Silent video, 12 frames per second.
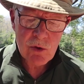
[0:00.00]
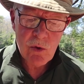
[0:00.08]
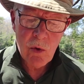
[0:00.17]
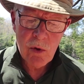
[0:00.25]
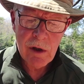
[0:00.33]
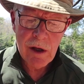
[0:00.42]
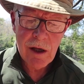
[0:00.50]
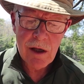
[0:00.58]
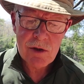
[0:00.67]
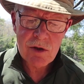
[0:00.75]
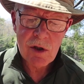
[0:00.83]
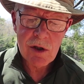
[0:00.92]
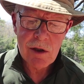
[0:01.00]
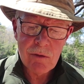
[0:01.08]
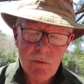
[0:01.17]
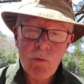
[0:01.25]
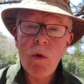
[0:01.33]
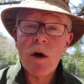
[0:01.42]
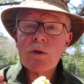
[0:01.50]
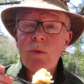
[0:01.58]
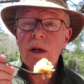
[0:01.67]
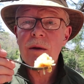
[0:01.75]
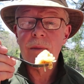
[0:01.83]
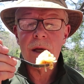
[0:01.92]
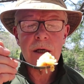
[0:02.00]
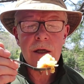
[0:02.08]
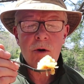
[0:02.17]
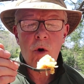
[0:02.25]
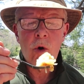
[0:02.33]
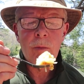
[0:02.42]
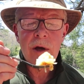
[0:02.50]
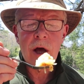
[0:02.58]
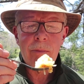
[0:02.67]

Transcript: as good as it was when I made it at home a